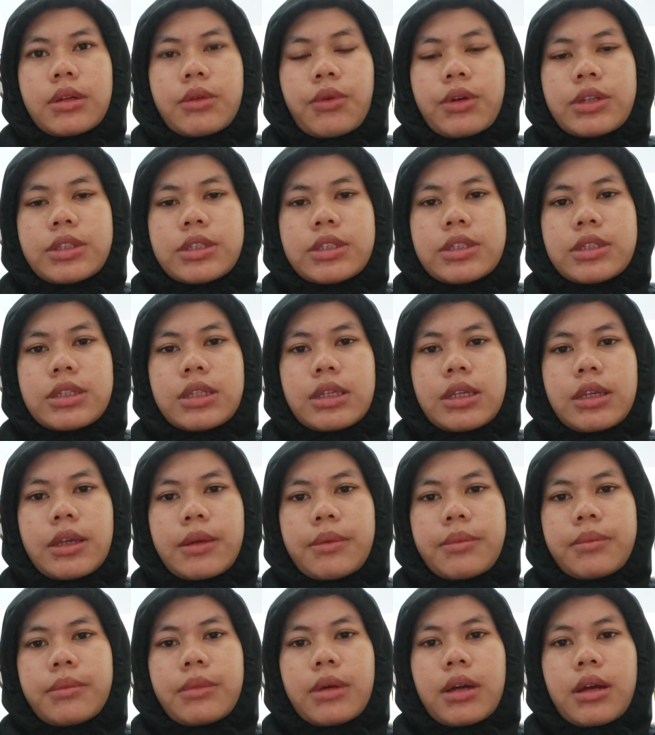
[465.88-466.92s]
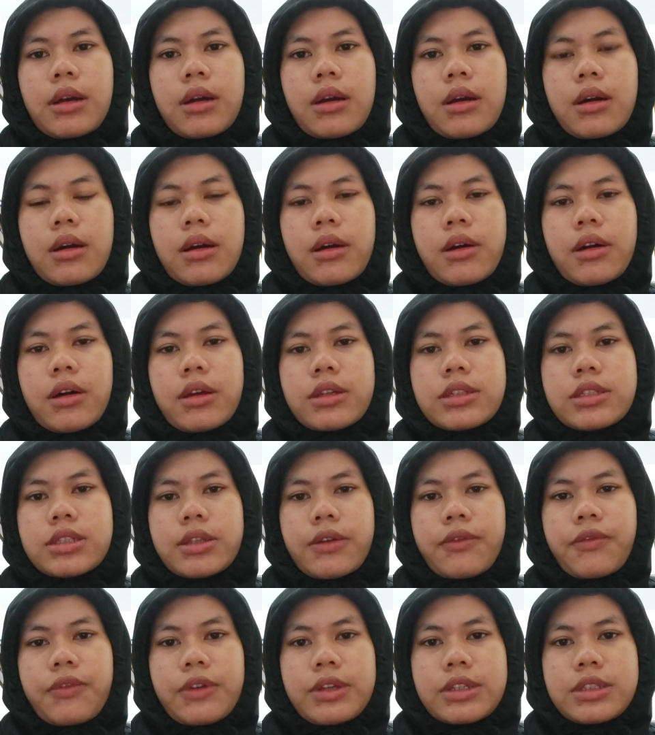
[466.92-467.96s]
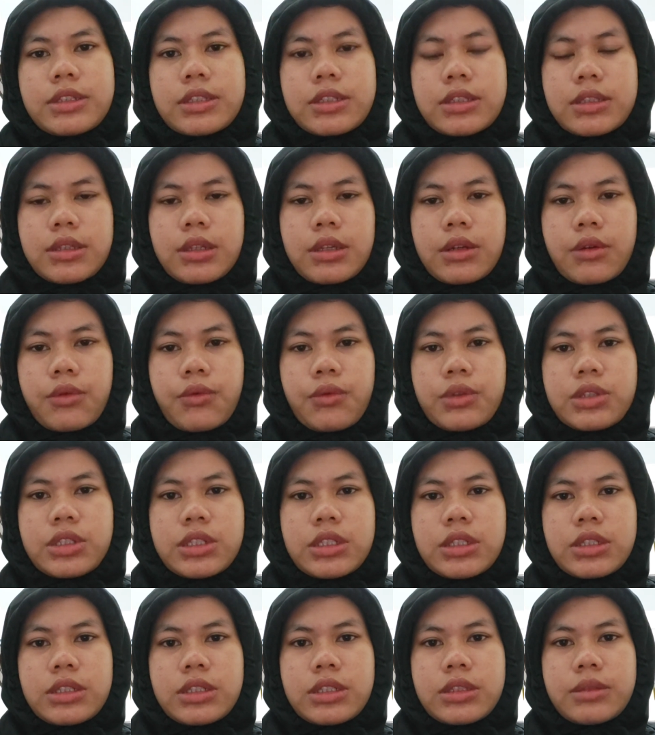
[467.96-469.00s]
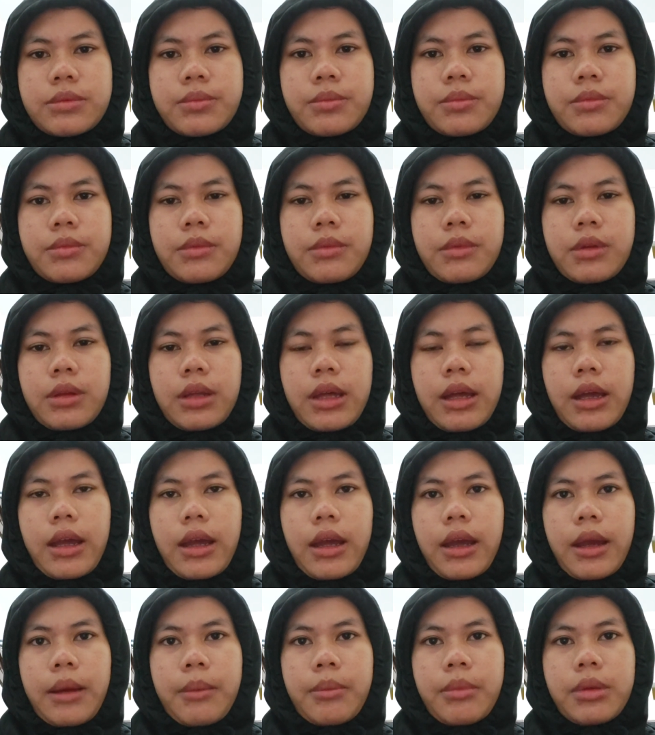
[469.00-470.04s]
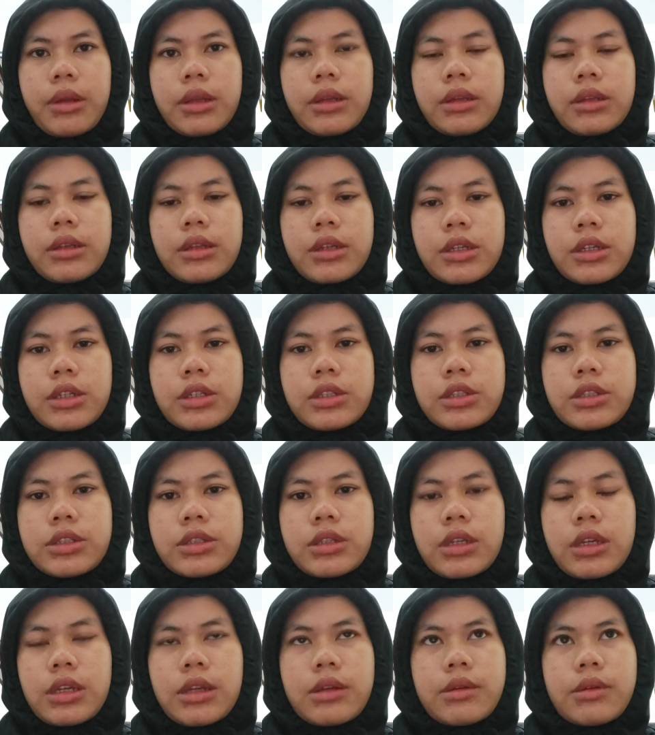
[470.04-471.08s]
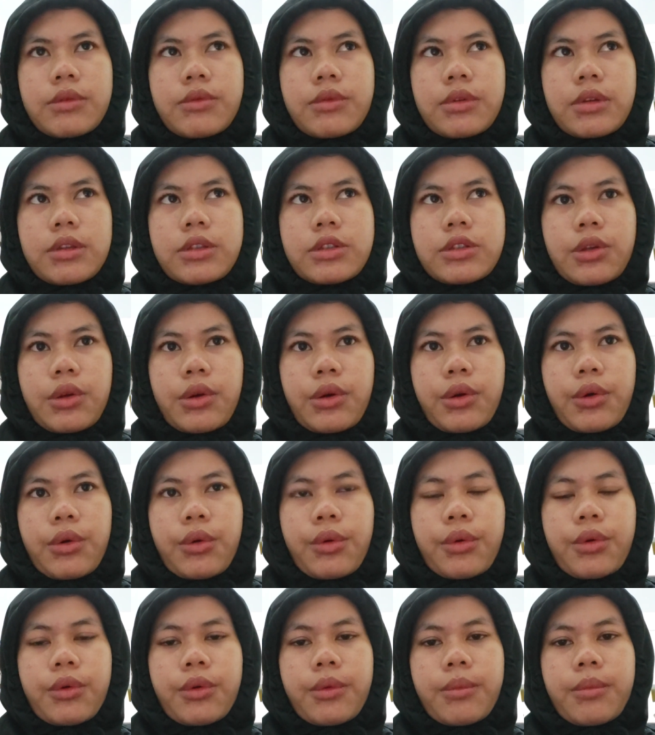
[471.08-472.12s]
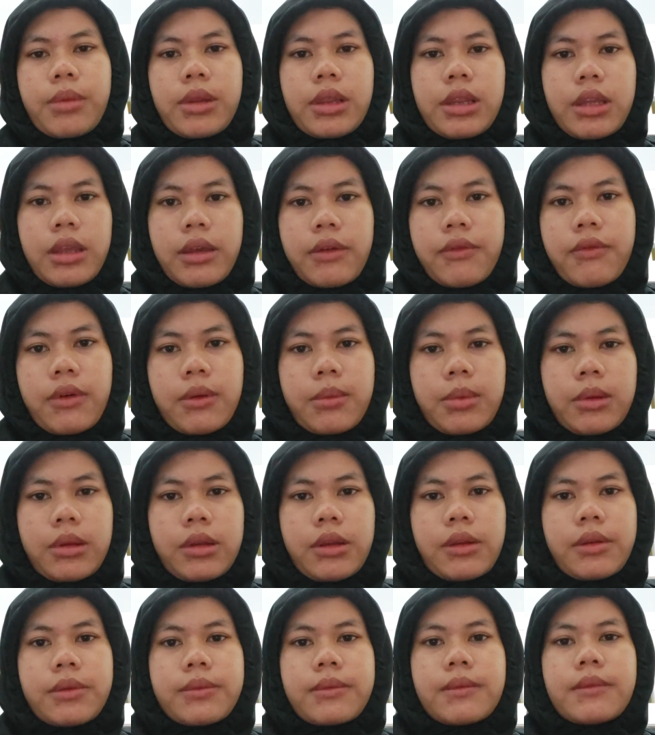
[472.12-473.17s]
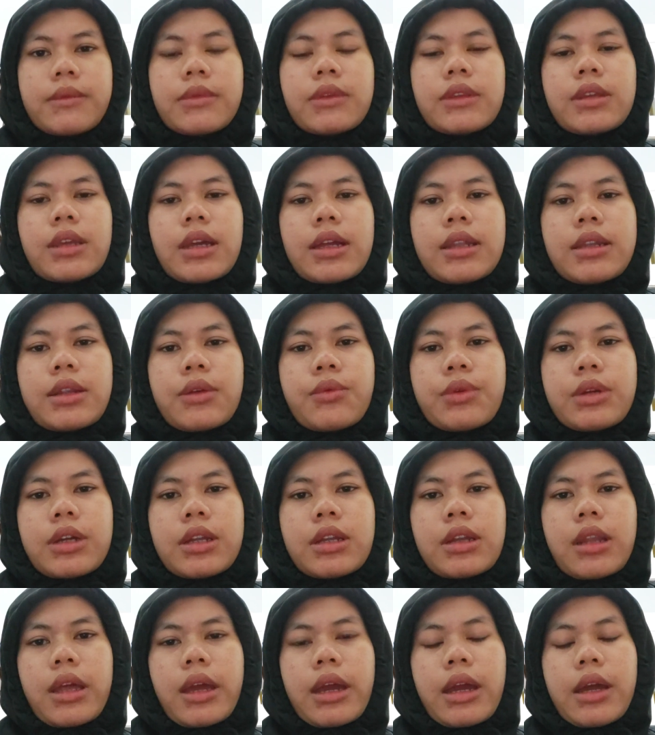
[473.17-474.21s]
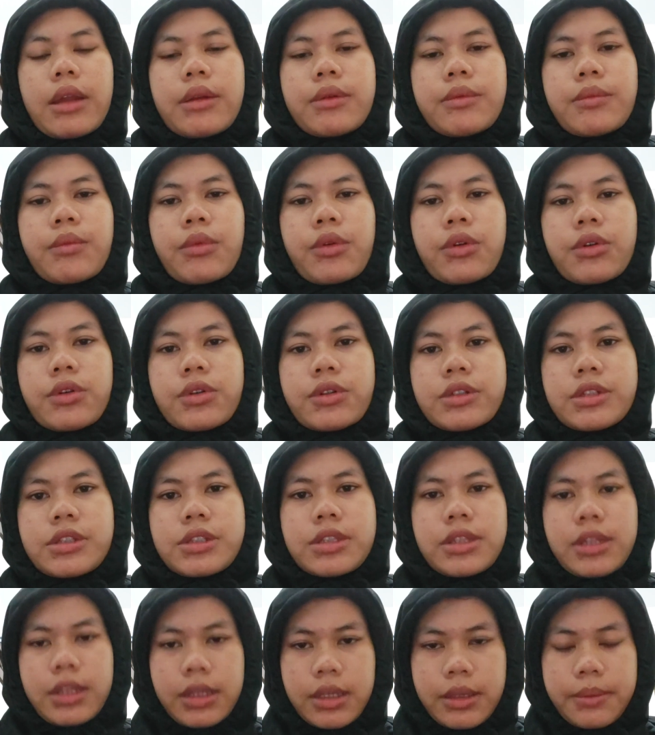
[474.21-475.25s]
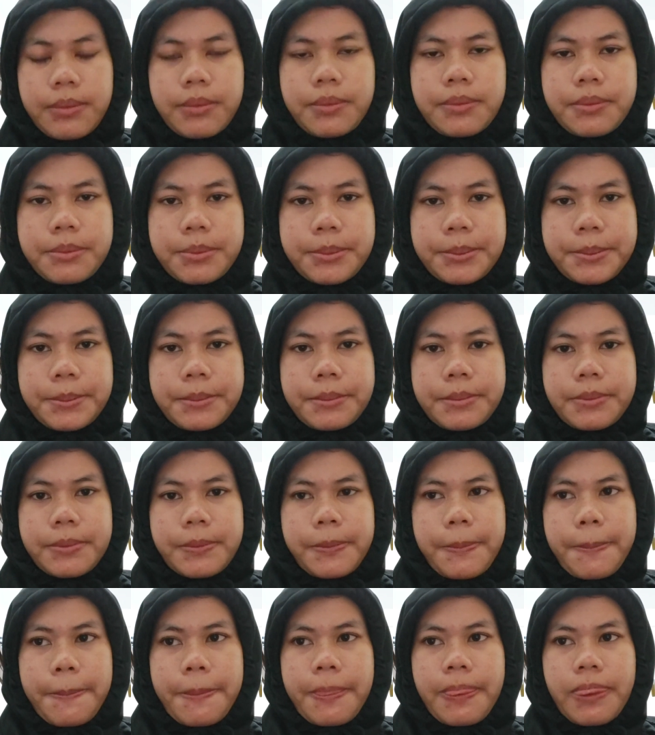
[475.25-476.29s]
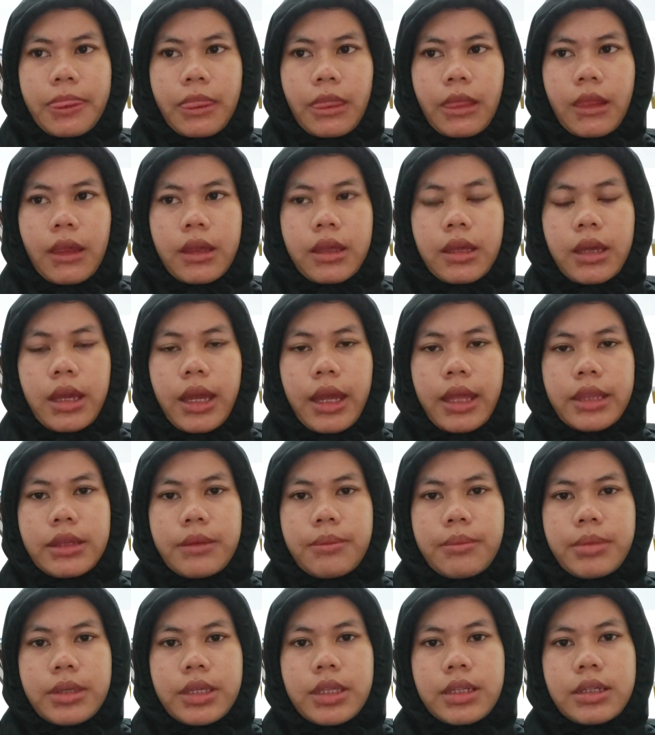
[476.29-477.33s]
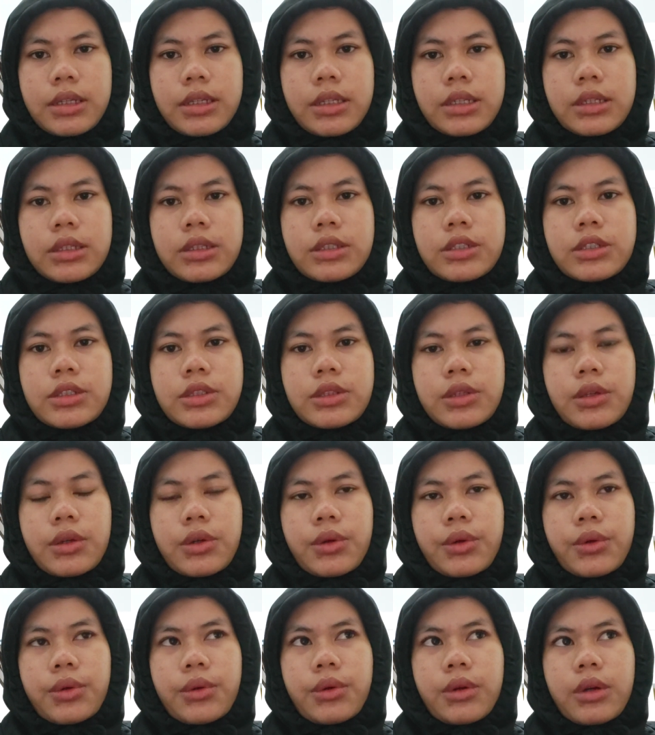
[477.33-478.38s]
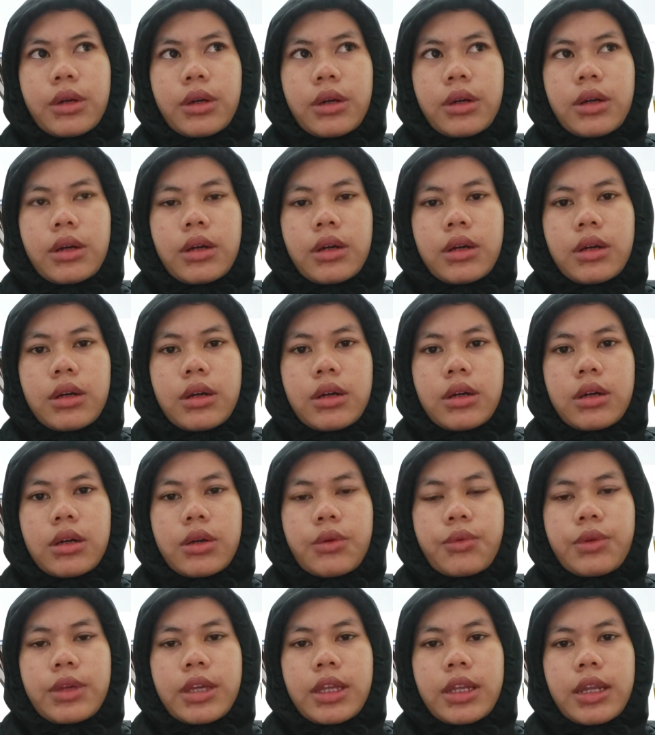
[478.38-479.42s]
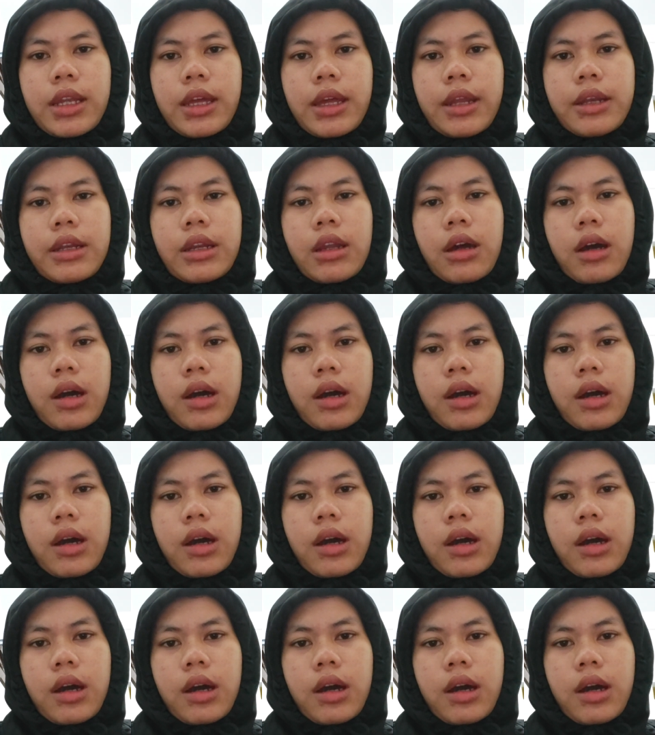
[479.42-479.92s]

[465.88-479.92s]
one stem suffix, which is able, so believable. And then we can add more stem at the beginning, so we can add